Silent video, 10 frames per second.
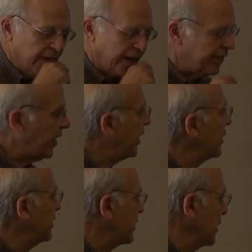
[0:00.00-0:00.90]
And
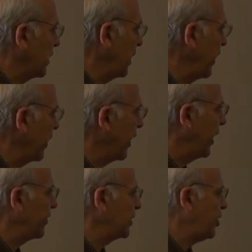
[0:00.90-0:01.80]
then Sinclair
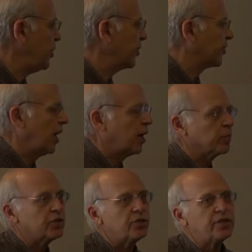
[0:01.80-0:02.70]
and the Chamber of
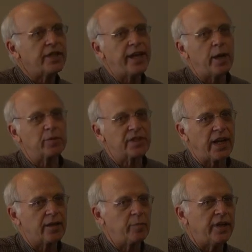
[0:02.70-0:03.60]
Commerce U C Campus
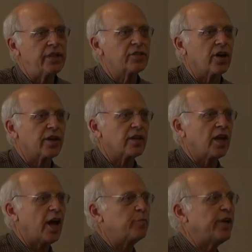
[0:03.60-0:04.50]
Site Committee started
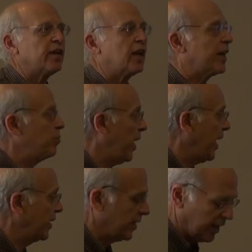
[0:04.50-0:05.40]
lobbying like
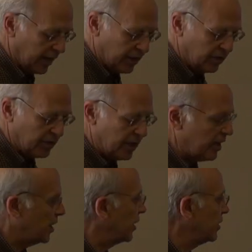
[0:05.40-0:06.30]
mad to get a U
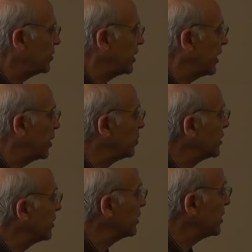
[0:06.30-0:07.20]
C, a U C campus here in